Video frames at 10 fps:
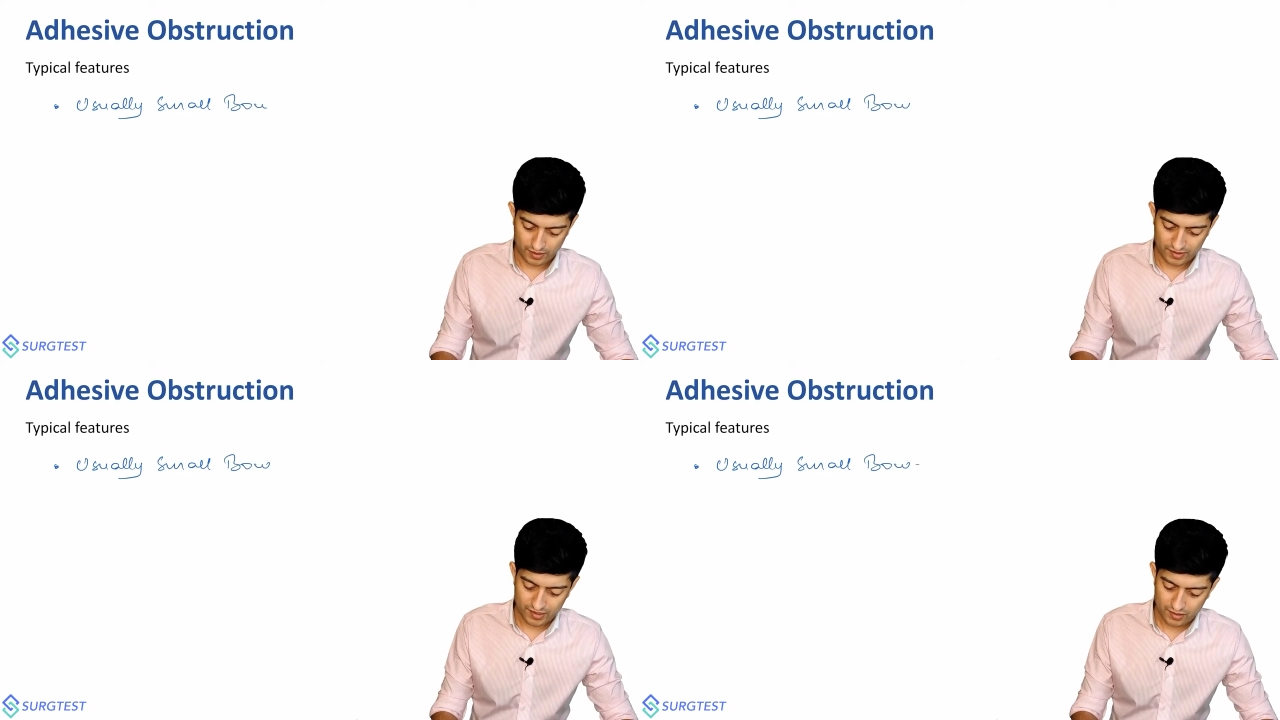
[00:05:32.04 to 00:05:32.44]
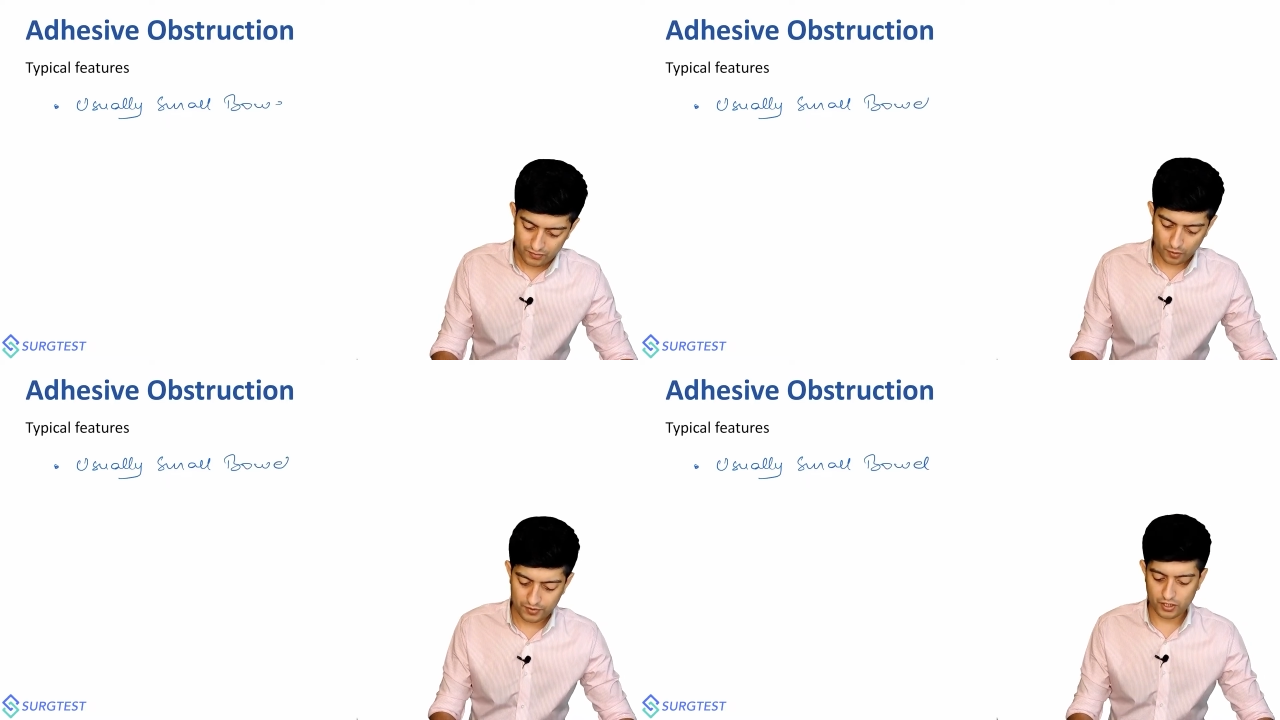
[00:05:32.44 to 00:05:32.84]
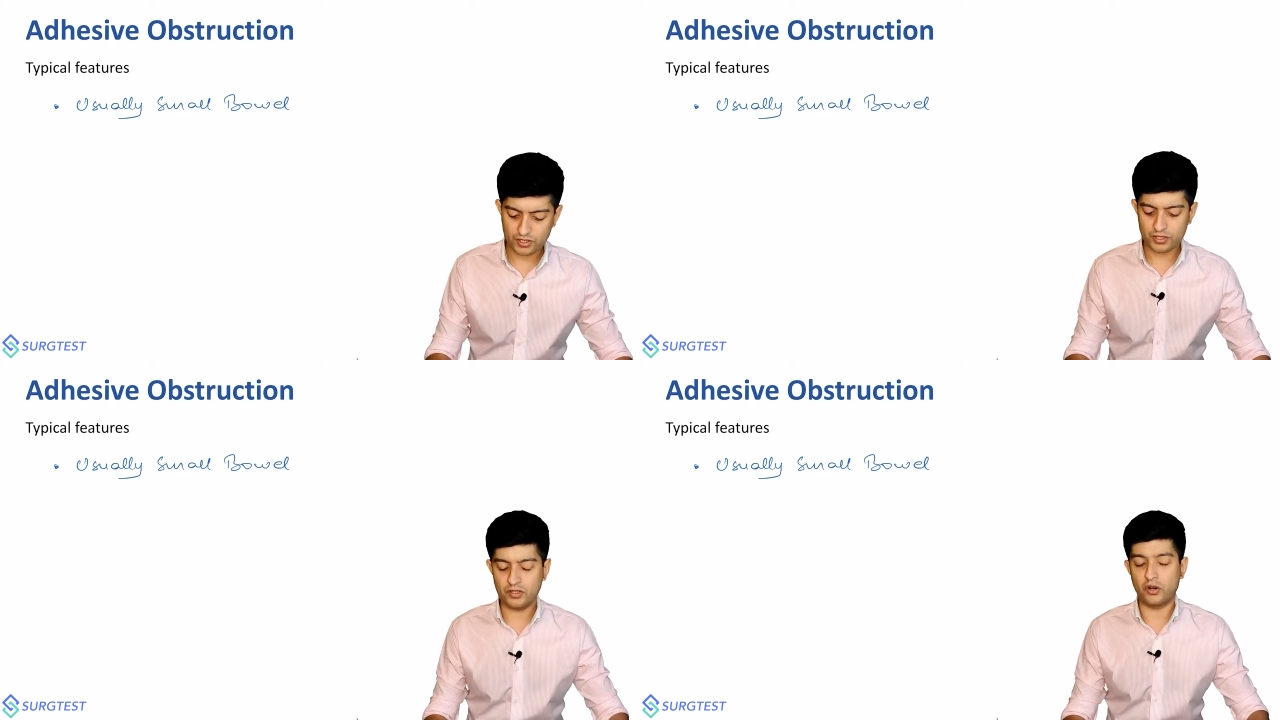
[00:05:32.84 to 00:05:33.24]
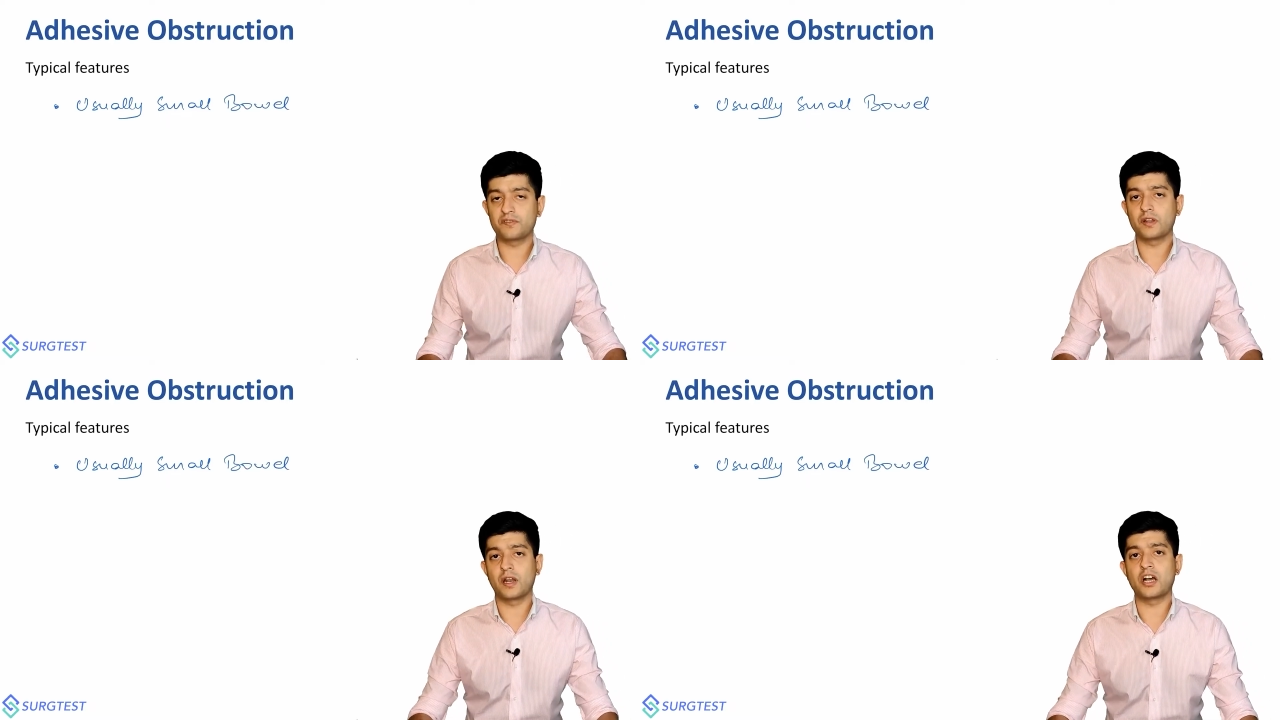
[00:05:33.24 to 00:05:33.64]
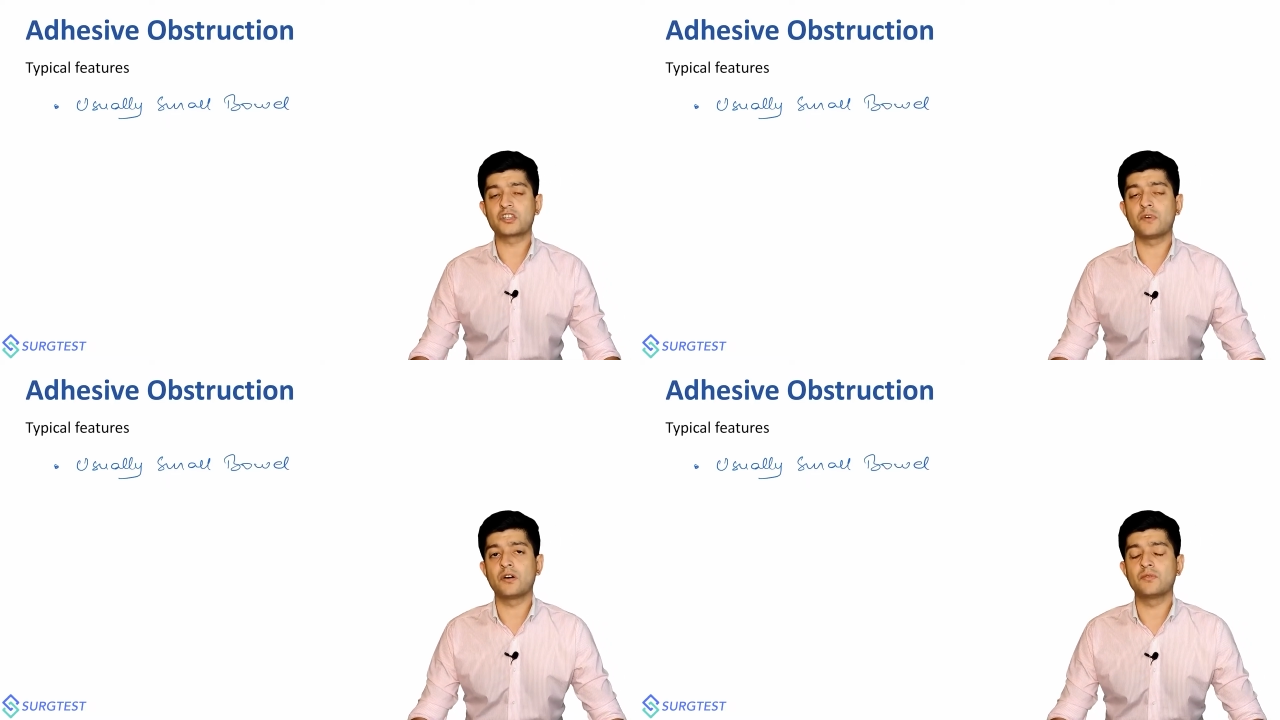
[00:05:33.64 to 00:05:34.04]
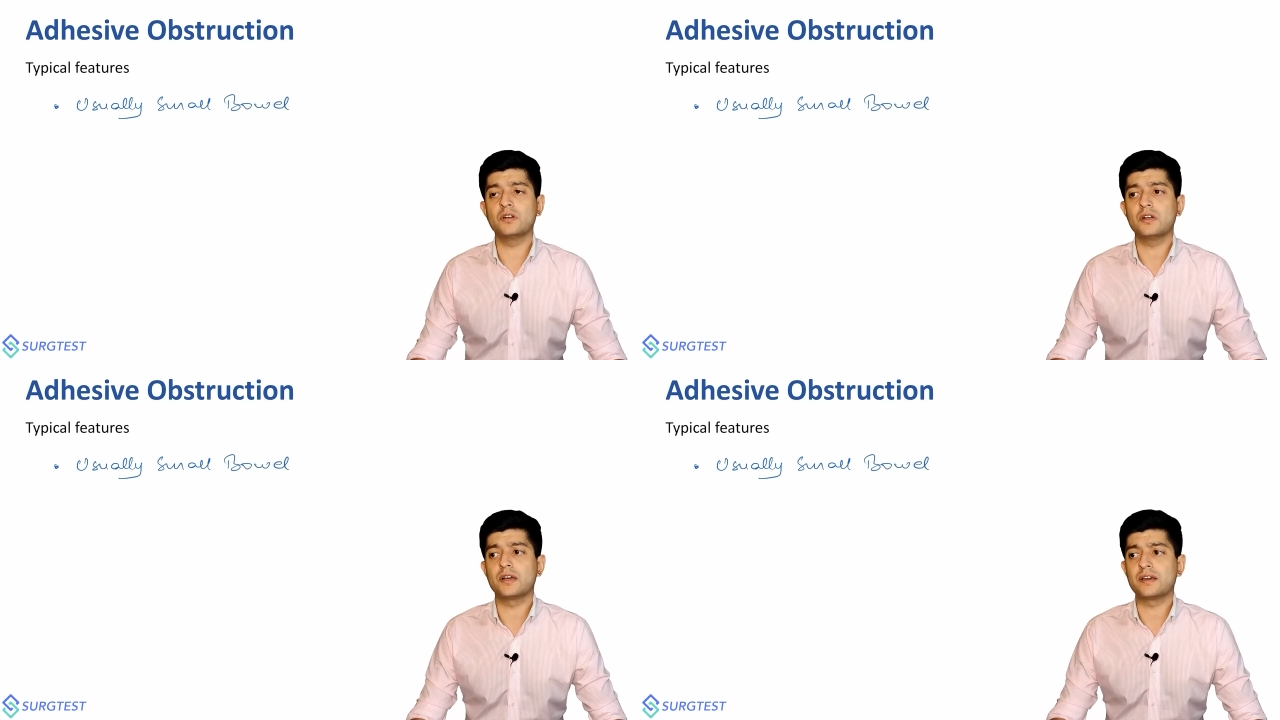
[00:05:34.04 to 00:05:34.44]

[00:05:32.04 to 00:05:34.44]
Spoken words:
Adhesive obstruction of the large bowel